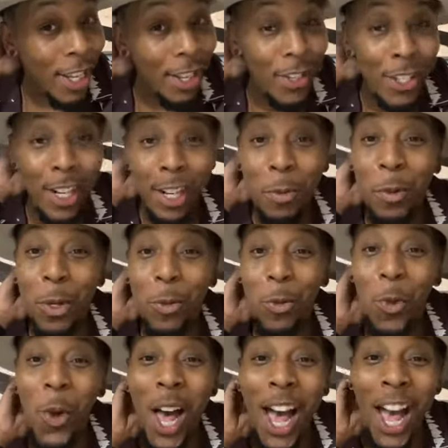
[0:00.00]
Hill City was
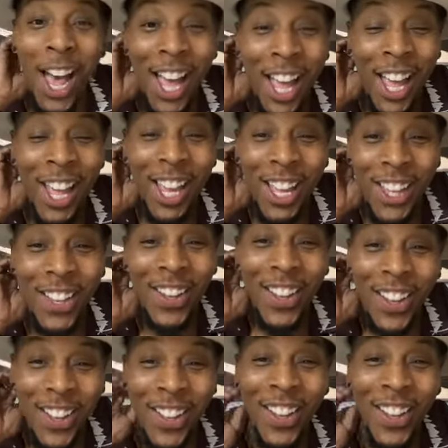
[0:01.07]
wild.